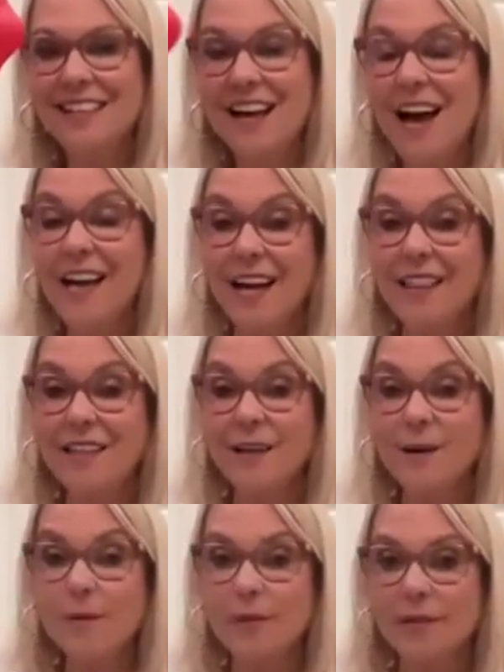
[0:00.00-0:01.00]
I got the
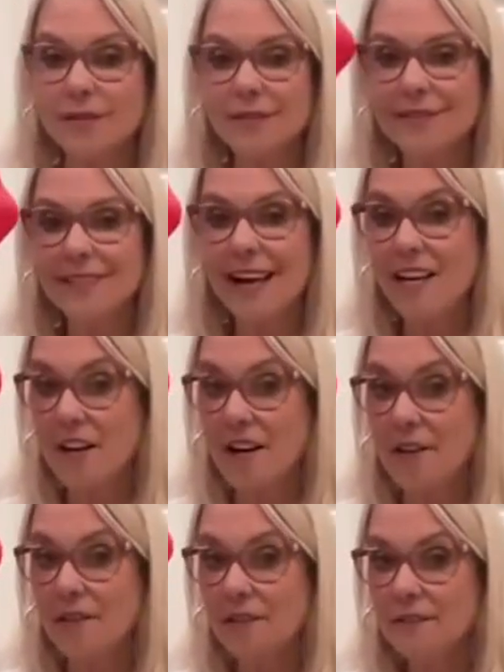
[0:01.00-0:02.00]
number. I know.
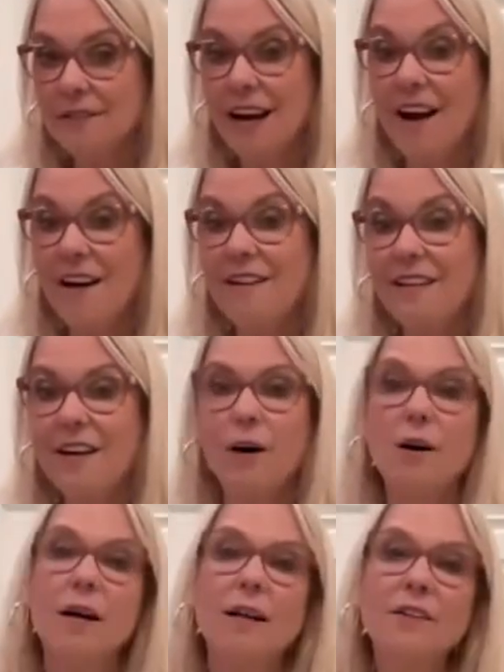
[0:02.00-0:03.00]
I already know.
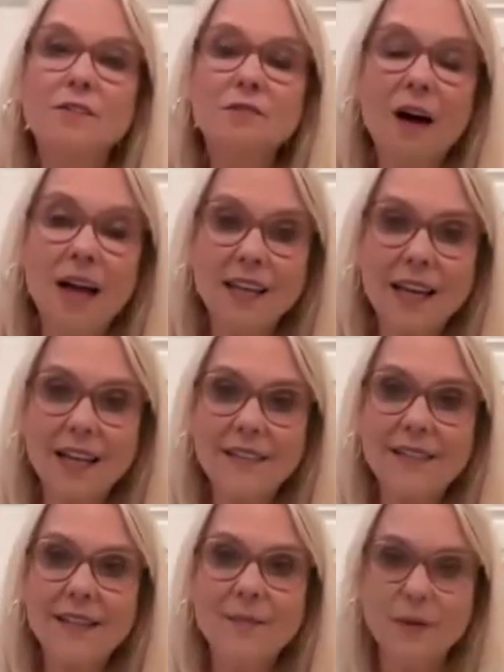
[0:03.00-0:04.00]
You're not
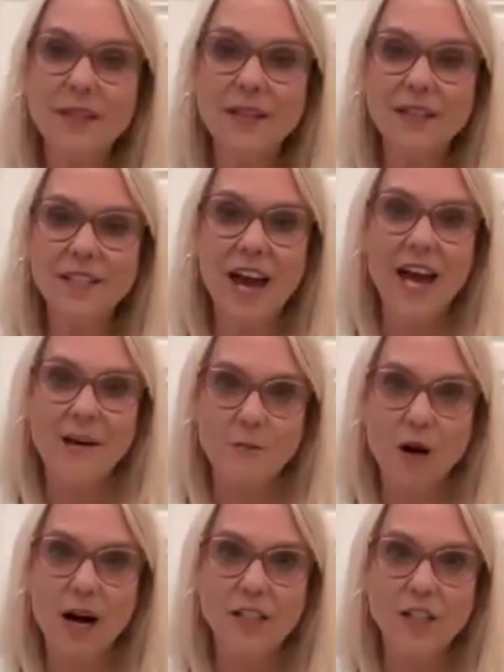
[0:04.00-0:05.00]
guessing. Put it in the chat. I'm
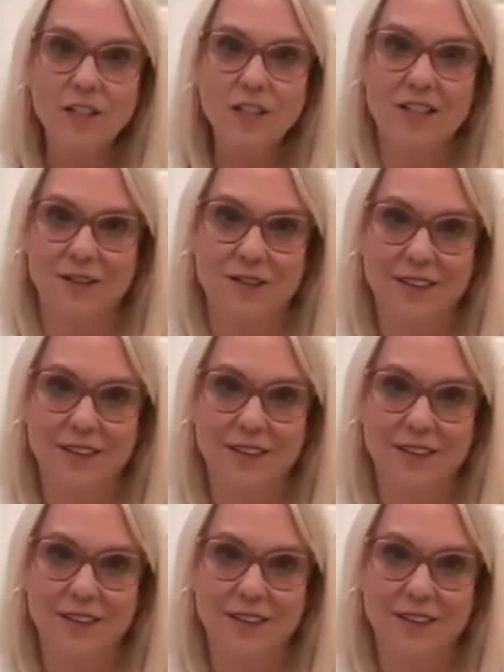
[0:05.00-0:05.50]
watching you.